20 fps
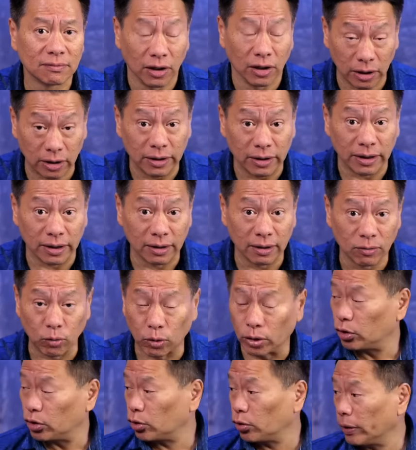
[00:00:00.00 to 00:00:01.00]
Literally.
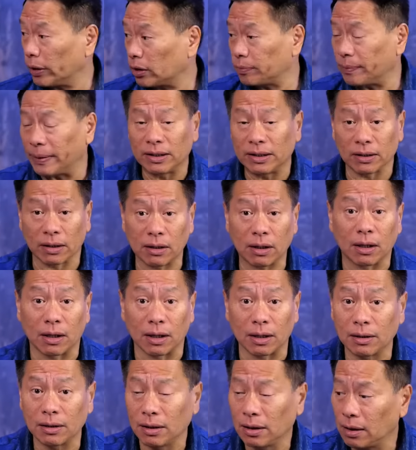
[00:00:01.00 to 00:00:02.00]
We could be in the
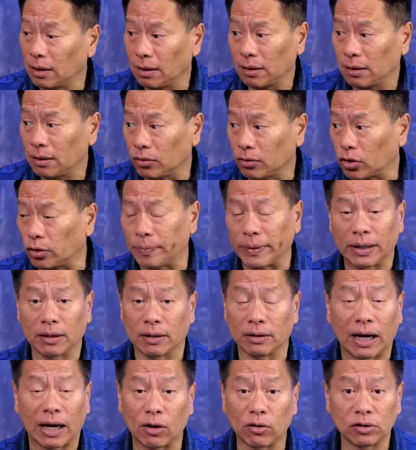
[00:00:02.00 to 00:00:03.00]
car, it could be
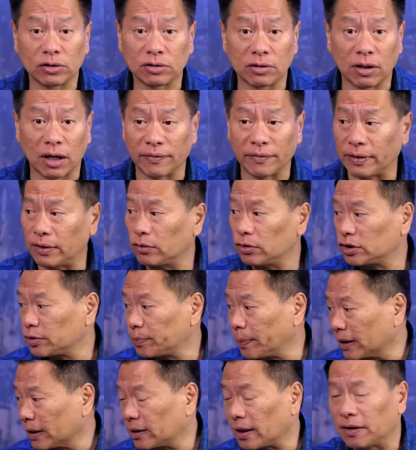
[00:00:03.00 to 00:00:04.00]
an hour's drive, he'll
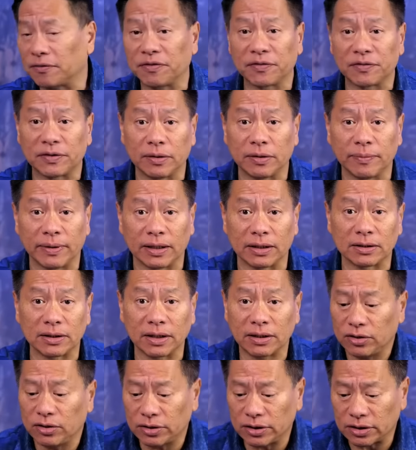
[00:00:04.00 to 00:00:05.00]
speak 10, 15
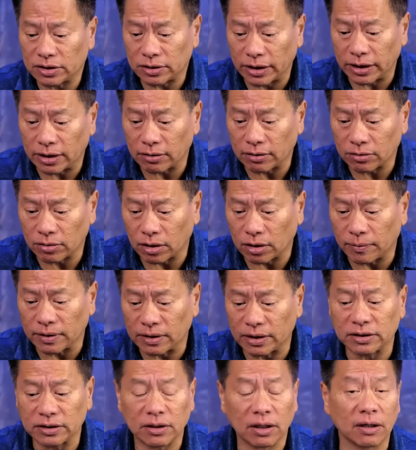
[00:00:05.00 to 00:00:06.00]
minutes, and he just talk
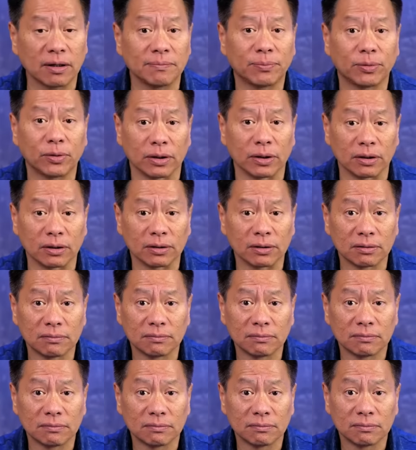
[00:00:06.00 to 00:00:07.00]
about things that are important.
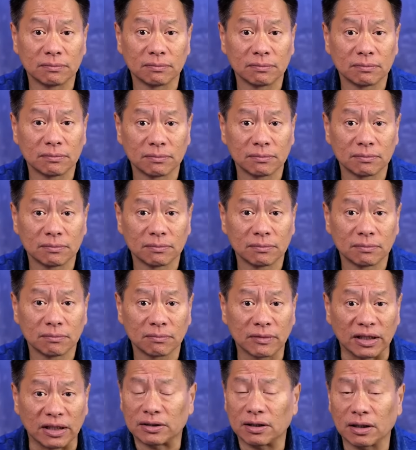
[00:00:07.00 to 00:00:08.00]

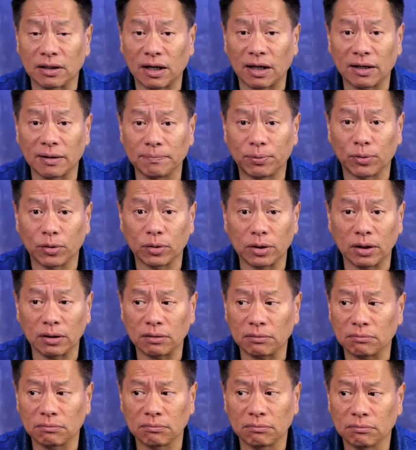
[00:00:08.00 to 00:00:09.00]
Things that are not
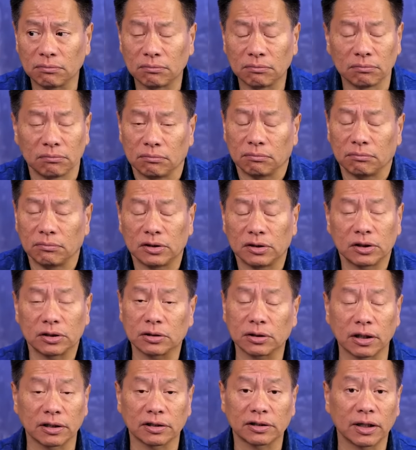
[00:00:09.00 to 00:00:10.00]
important, you
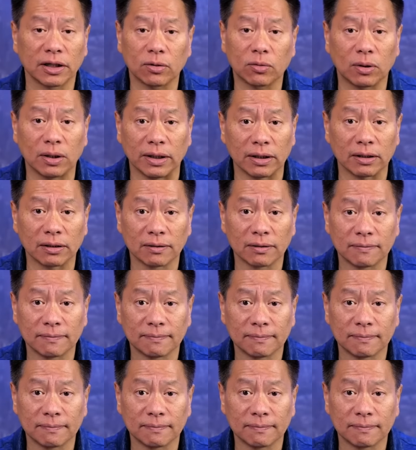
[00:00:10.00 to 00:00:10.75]
just stay quiet.